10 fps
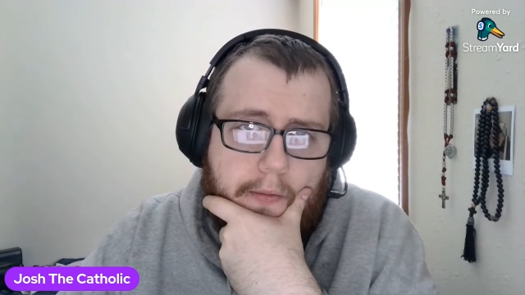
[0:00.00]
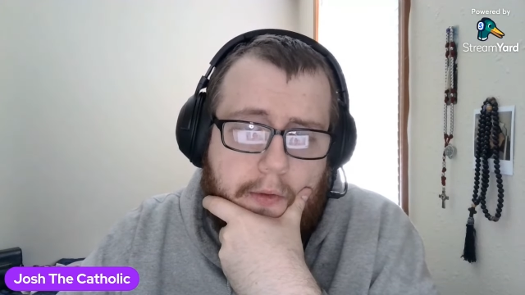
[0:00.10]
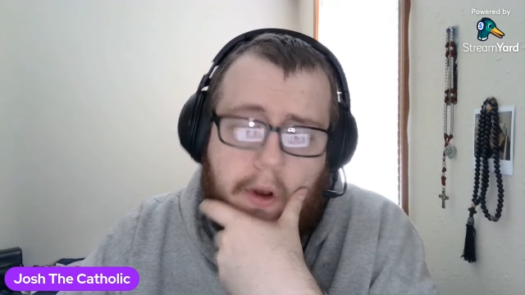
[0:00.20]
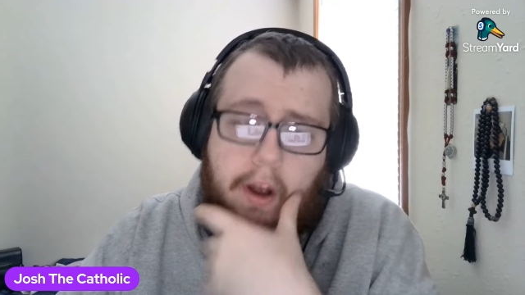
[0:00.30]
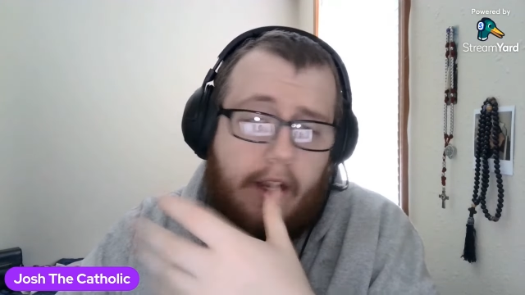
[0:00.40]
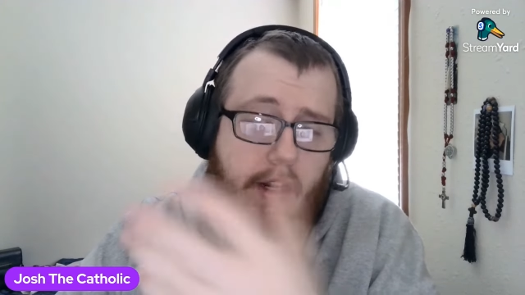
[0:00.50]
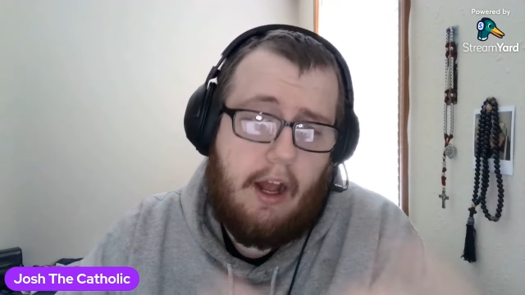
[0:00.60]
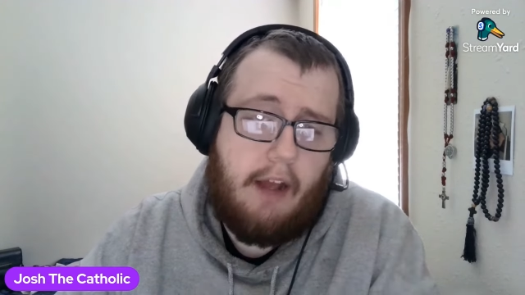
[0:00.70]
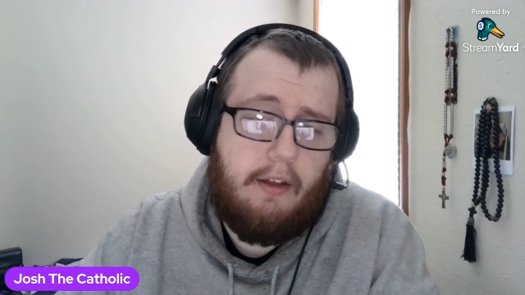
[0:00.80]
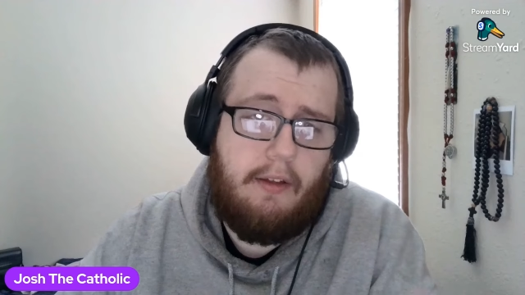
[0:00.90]
And
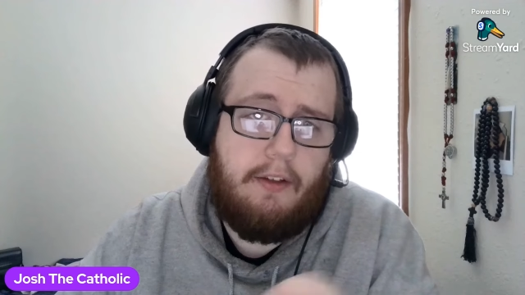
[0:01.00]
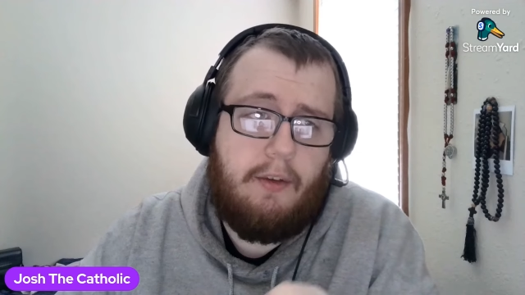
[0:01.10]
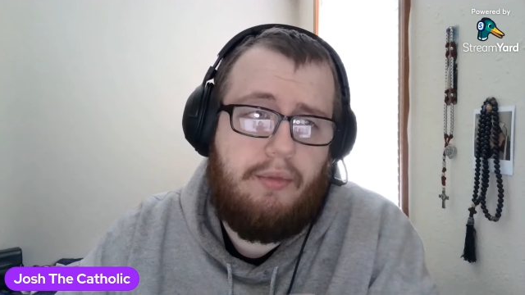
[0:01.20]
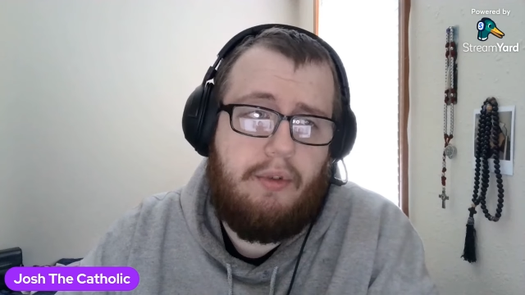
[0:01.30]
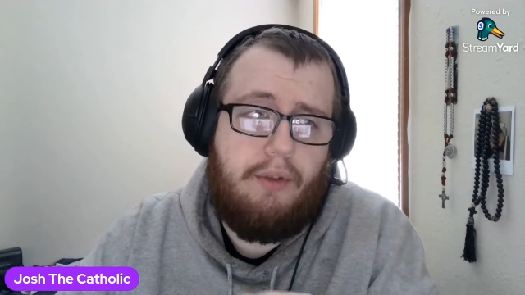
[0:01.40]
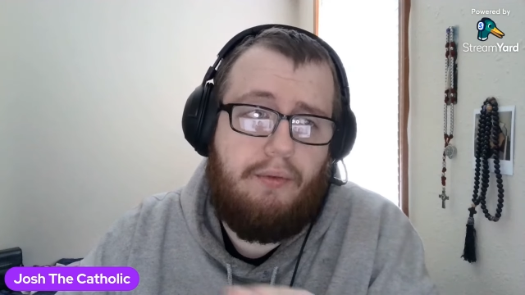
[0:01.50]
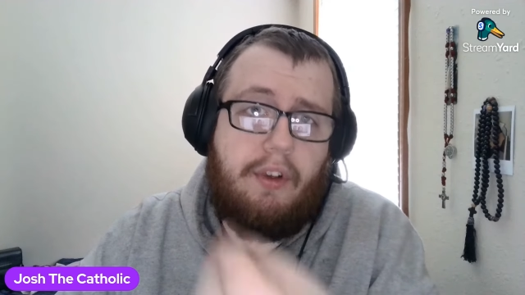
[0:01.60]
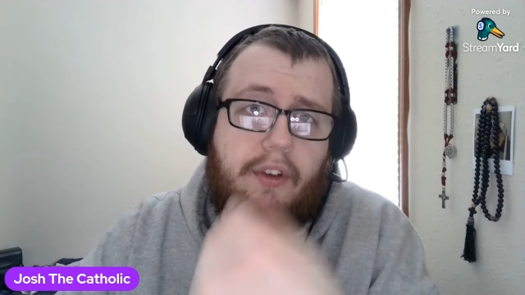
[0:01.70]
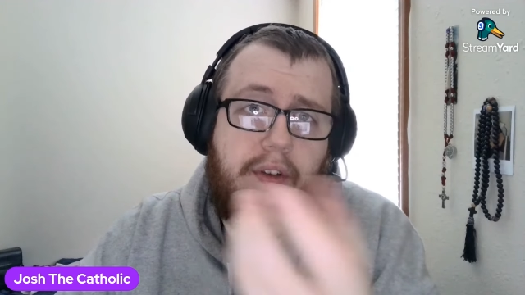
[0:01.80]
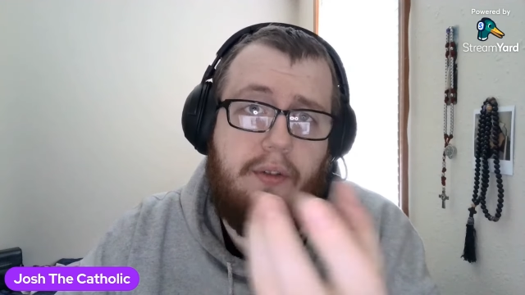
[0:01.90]
I think that's a pretty
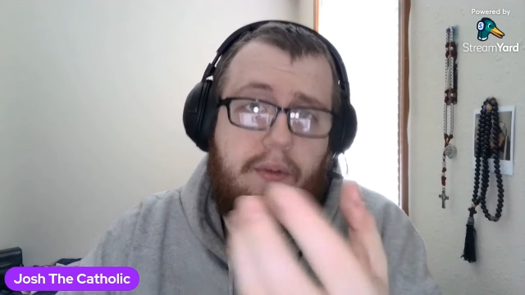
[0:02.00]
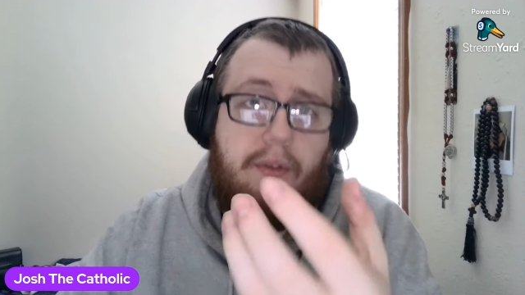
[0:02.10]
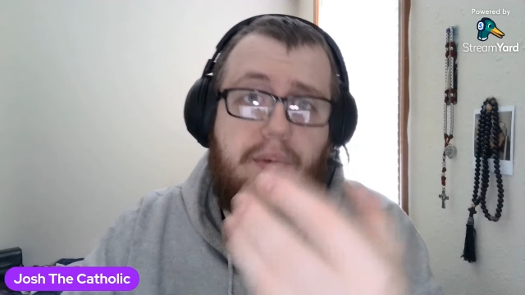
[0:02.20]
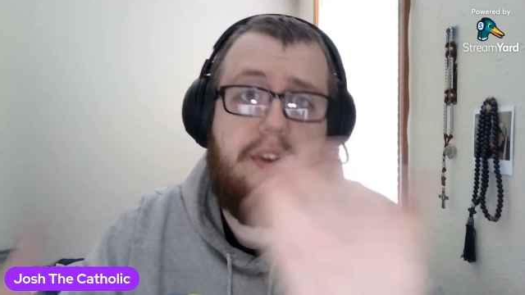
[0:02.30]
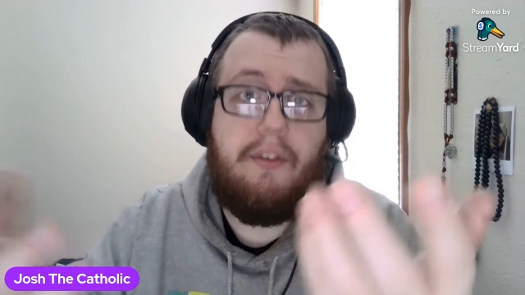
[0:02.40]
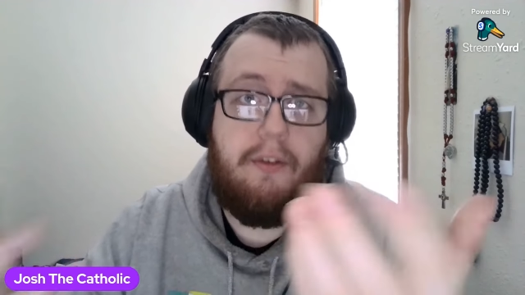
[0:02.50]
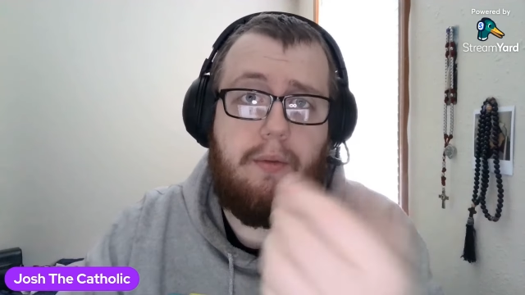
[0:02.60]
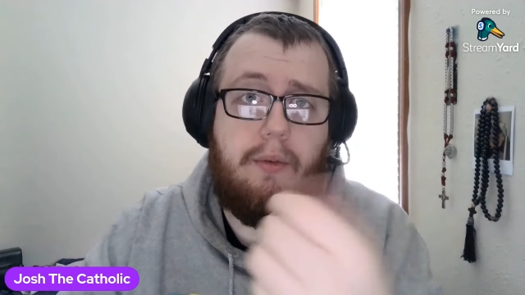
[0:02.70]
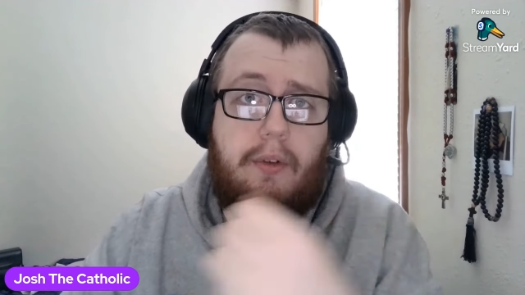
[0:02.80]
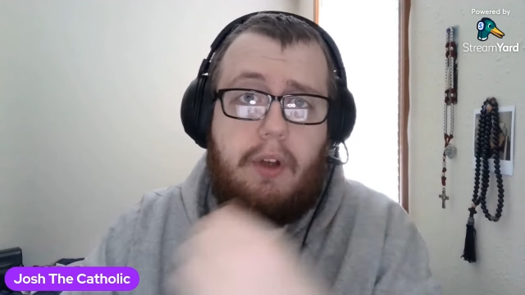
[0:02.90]

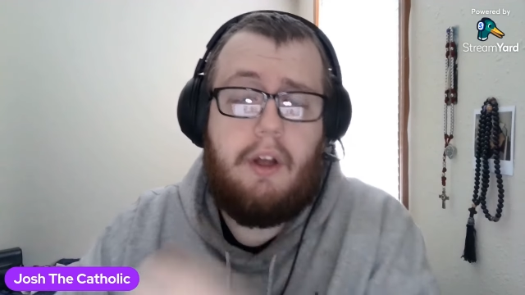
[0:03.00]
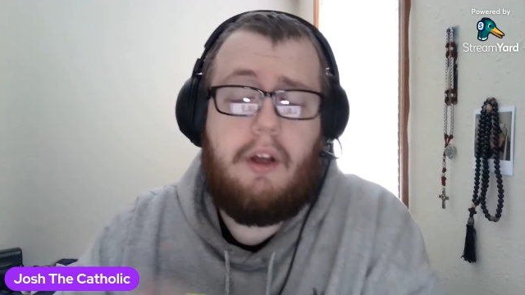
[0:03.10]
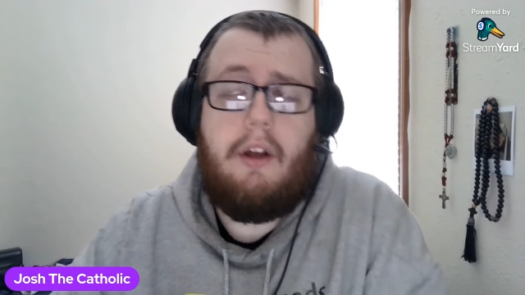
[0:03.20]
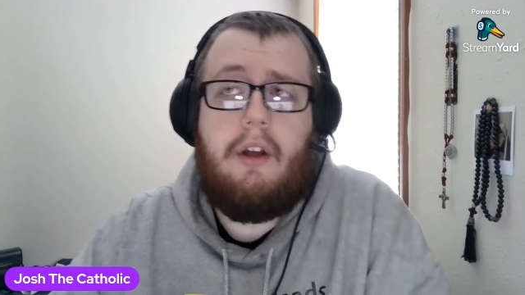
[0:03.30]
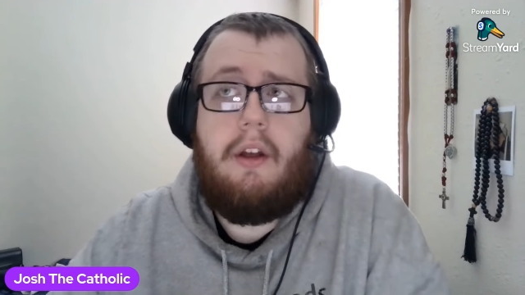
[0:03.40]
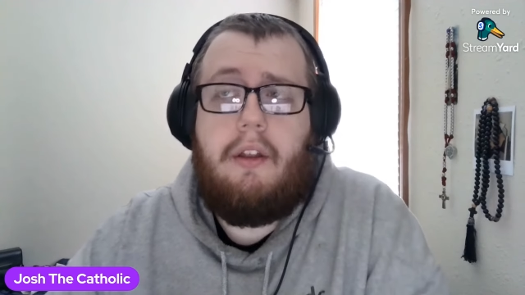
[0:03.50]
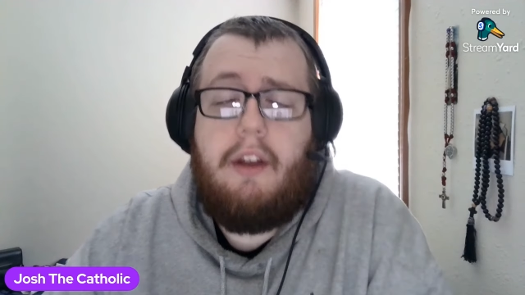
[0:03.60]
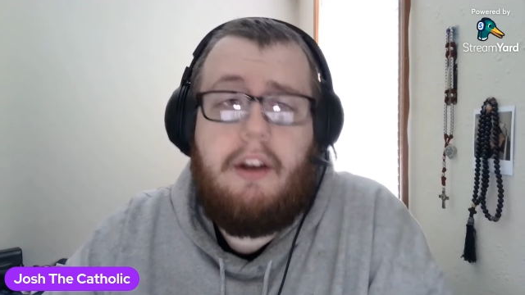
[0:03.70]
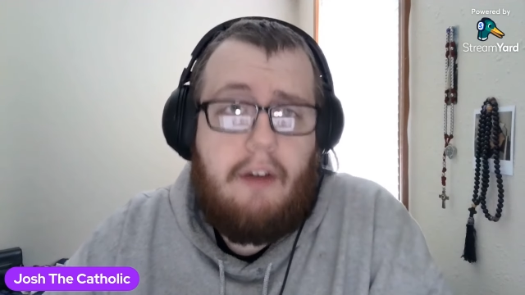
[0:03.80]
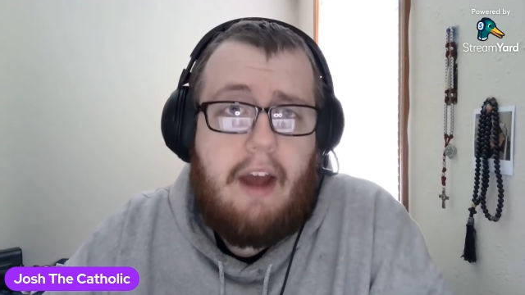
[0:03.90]
reasonable
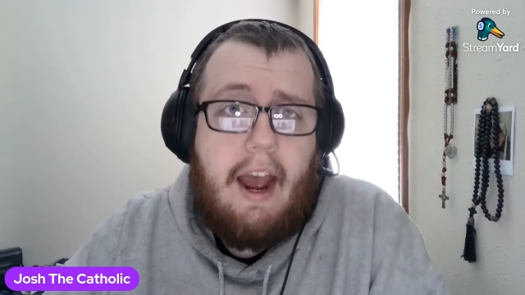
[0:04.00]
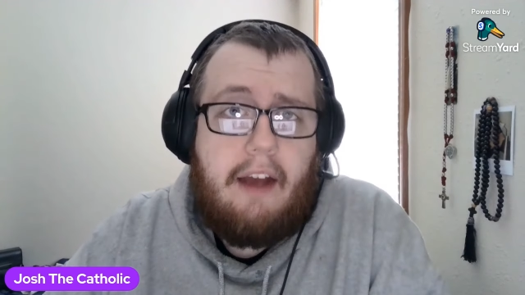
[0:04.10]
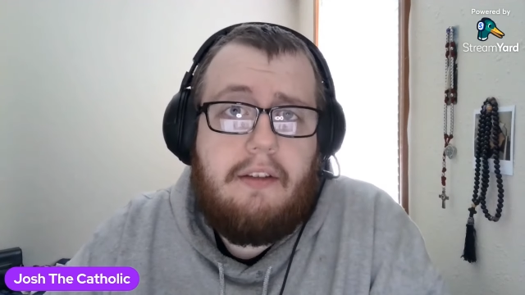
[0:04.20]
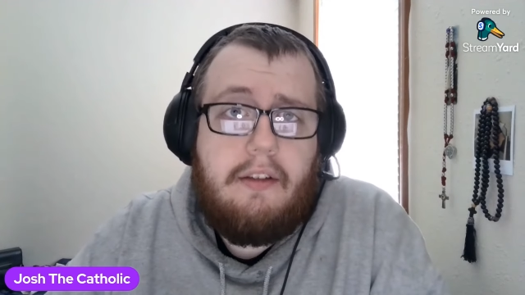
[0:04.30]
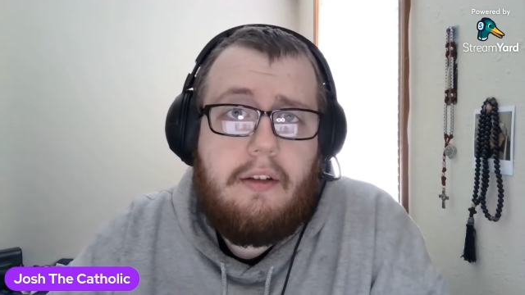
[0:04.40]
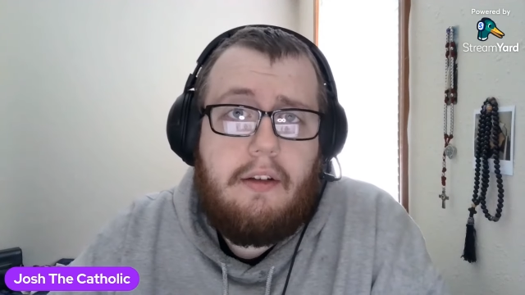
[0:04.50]
thing to ask.